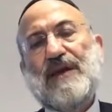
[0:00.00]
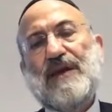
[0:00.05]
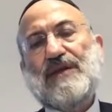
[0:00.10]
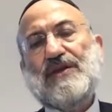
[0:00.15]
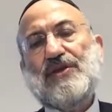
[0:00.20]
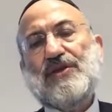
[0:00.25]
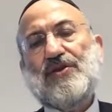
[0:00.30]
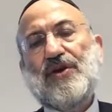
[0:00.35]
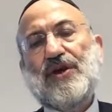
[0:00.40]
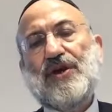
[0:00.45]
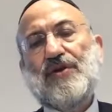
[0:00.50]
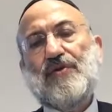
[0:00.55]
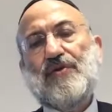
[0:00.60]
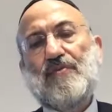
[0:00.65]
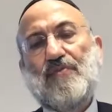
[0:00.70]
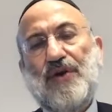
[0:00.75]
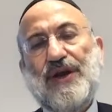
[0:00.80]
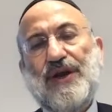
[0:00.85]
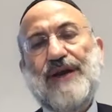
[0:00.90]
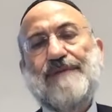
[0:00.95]
Ben Sod of
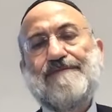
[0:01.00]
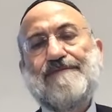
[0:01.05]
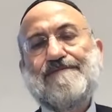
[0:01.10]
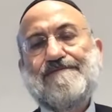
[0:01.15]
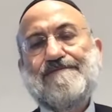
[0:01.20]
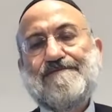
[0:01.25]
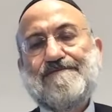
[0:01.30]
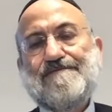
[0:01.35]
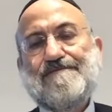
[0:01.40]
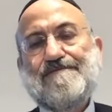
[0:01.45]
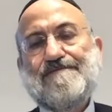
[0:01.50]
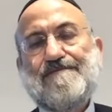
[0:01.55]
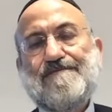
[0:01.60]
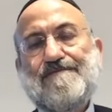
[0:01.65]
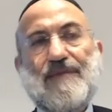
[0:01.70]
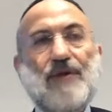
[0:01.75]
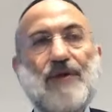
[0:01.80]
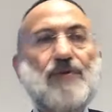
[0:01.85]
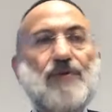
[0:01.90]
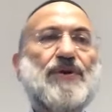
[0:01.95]
Umoreh.
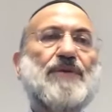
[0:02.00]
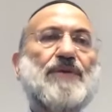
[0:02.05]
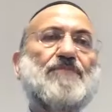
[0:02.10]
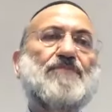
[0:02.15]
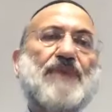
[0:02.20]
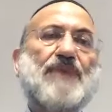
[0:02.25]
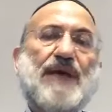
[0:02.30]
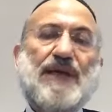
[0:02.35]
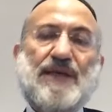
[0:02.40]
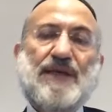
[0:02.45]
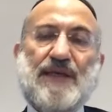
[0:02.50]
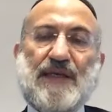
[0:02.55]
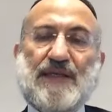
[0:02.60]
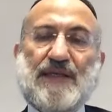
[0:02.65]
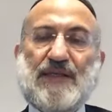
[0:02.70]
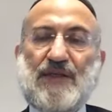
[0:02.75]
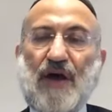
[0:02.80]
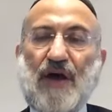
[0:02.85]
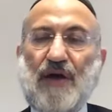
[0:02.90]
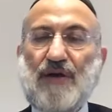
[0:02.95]
In other words, Ben,
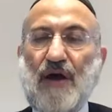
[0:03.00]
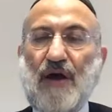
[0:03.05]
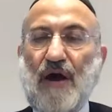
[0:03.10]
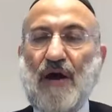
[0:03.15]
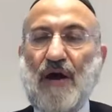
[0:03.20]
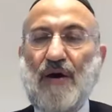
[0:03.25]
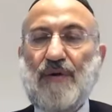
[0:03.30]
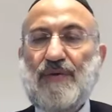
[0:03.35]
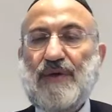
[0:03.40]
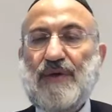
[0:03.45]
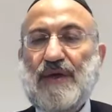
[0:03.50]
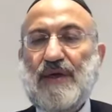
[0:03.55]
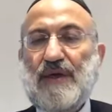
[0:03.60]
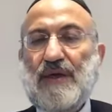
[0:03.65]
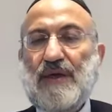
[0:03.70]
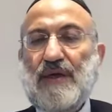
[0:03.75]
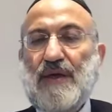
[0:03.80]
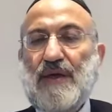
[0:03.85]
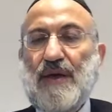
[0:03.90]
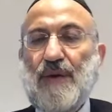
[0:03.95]
son of a
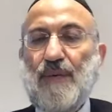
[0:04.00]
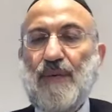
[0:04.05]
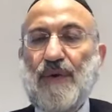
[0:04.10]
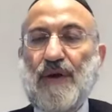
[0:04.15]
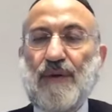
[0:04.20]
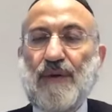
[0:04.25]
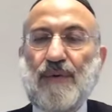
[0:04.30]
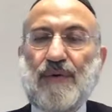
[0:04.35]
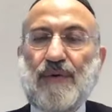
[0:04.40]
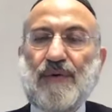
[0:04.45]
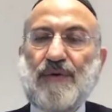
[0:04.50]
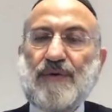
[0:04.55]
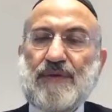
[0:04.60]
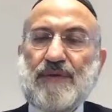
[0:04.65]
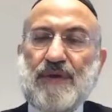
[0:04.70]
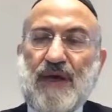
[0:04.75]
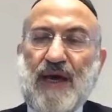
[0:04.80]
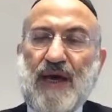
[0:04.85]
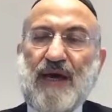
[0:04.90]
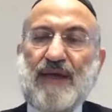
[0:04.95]
wayward,
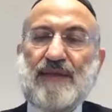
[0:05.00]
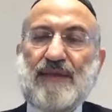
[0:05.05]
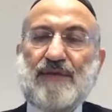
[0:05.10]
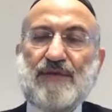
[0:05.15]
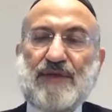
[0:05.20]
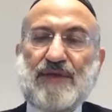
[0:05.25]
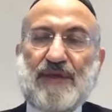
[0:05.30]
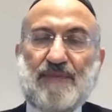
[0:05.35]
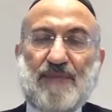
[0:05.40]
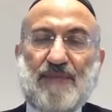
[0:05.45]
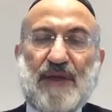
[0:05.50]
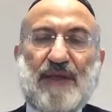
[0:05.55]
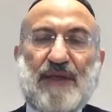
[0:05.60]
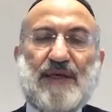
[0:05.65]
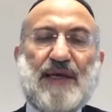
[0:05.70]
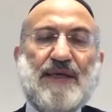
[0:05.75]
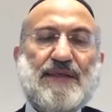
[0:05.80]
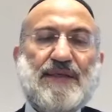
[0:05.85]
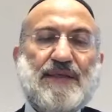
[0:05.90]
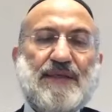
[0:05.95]
was
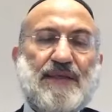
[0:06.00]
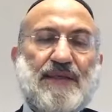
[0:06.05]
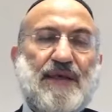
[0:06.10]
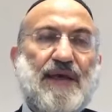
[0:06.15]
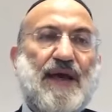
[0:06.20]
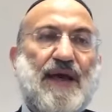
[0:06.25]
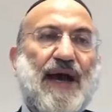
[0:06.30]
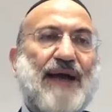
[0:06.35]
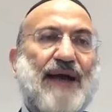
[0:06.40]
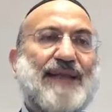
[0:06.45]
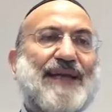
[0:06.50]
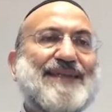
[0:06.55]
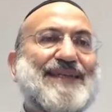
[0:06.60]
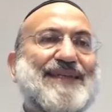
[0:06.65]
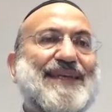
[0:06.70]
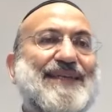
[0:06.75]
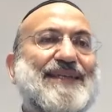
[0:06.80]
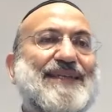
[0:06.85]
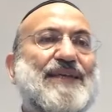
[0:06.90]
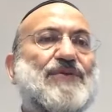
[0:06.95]
rebellious, and
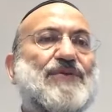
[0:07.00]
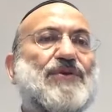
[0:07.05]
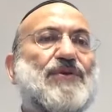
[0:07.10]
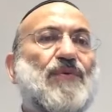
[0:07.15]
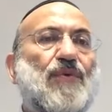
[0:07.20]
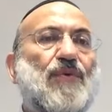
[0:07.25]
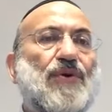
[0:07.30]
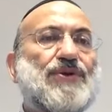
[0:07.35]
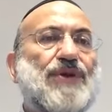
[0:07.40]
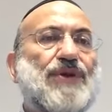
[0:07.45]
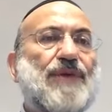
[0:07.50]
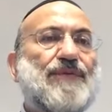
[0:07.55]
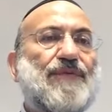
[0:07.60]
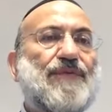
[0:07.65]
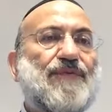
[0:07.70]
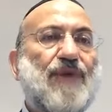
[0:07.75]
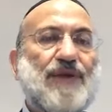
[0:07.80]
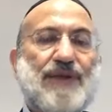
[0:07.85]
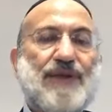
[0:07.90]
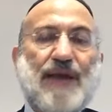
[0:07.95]
doesn't listen to the voice of
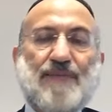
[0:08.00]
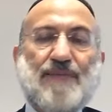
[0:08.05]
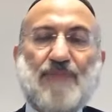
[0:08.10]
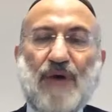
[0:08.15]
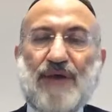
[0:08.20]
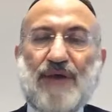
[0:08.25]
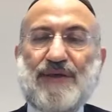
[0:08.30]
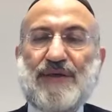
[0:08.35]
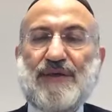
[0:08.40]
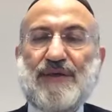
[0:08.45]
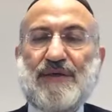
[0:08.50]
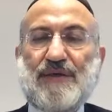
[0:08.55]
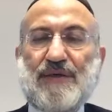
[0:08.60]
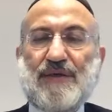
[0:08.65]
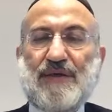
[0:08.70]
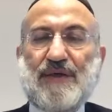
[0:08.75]
the father and mother,